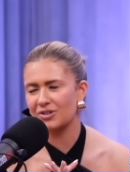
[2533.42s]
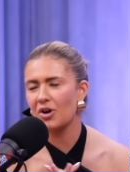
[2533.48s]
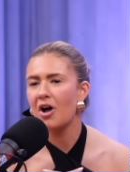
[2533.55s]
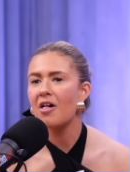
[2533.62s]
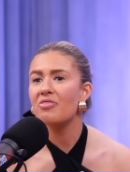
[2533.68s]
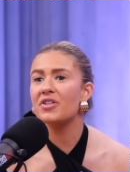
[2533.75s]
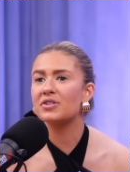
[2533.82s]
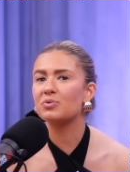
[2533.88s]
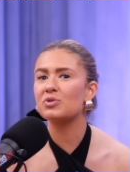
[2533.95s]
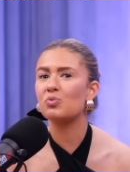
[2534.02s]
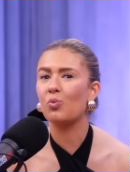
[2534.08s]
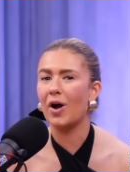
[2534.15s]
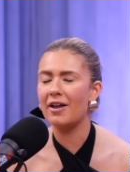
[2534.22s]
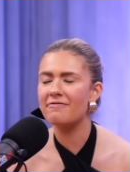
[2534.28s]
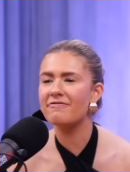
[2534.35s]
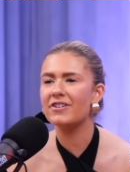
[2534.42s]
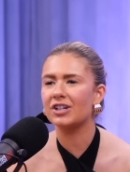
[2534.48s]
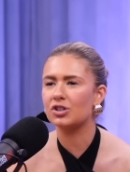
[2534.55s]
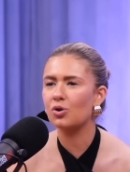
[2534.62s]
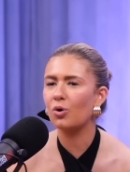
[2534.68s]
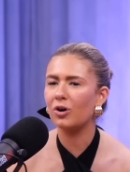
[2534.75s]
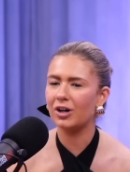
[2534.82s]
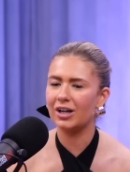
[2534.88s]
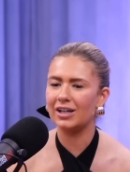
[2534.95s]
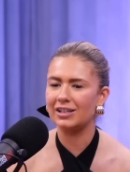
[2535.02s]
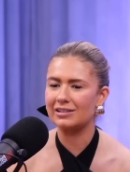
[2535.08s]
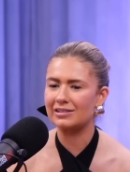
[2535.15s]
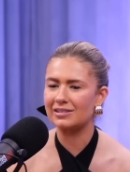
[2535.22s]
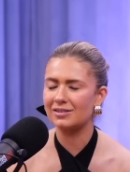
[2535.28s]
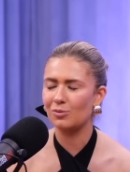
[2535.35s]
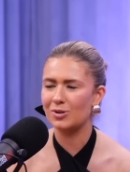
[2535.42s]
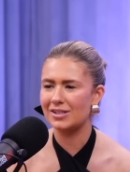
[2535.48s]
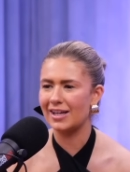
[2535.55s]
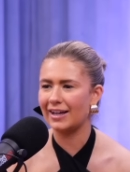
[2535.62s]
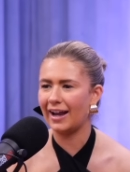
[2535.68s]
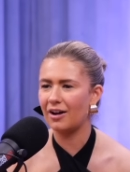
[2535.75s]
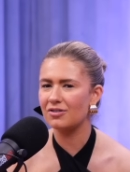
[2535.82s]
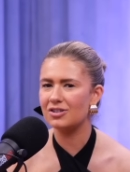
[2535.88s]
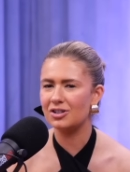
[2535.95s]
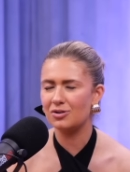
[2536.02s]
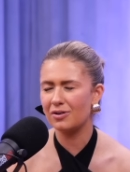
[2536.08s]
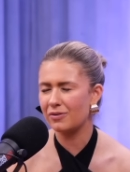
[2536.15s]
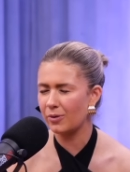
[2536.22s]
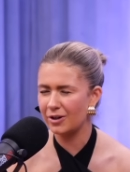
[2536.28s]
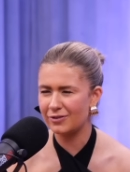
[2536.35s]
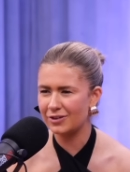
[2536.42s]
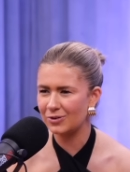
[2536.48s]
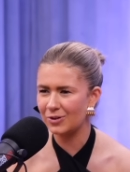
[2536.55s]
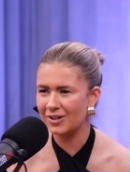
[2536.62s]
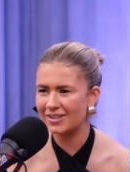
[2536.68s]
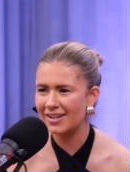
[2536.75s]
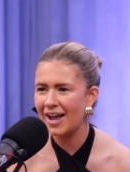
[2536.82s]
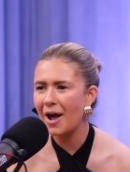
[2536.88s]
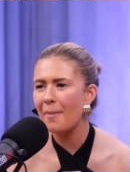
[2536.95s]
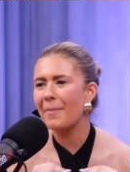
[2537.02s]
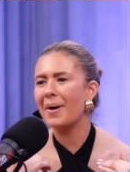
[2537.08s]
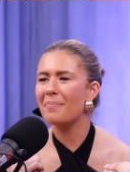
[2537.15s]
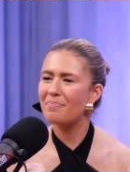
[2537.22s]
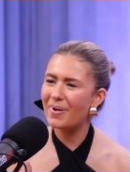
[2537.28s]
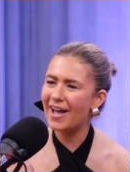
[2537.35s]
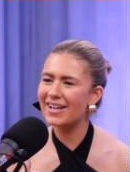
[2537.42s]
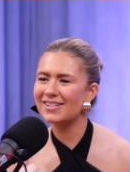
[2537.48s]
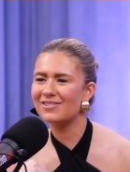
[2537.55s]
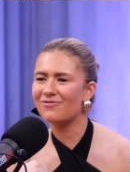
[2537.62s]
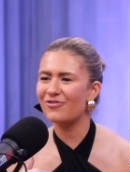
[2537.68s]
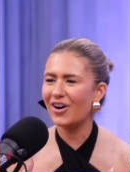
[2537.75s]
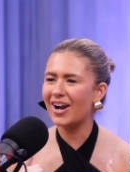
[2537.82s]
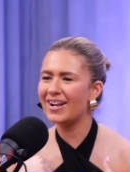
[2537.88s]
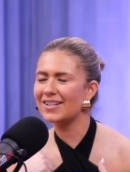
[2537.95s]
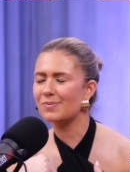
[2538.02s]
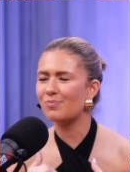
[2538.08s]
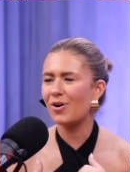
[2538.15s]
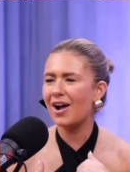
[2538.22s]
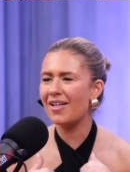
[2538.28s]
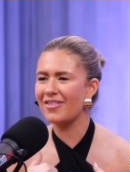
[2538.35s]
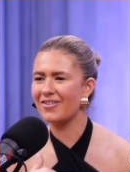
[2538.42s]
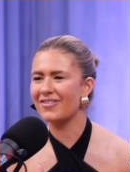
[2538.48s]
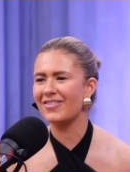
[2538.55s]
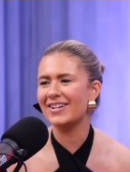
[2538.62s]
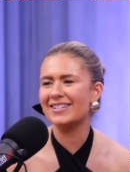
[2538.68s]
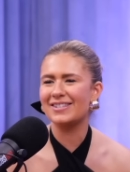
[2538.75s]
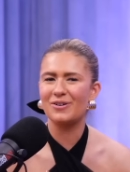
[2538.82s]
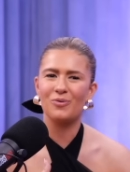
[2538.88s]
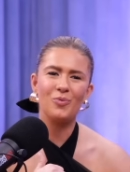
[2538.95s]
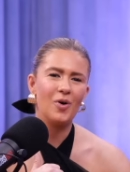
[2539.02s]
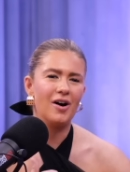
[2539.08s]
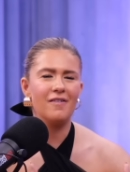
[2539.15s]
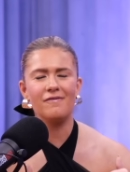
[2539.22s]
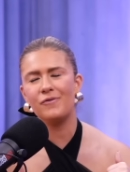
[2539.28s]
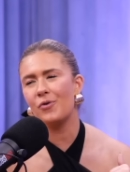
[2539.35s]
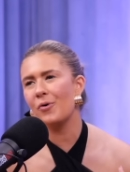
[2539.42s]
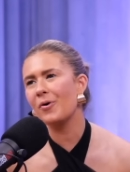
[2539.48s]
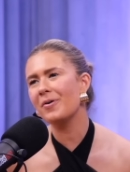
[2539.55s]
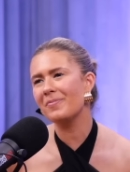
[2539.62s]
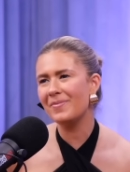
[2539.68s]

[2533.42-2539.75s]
This was when Victorious was like out. Did you ever watch Victorious? My best friend's brother is the one for me.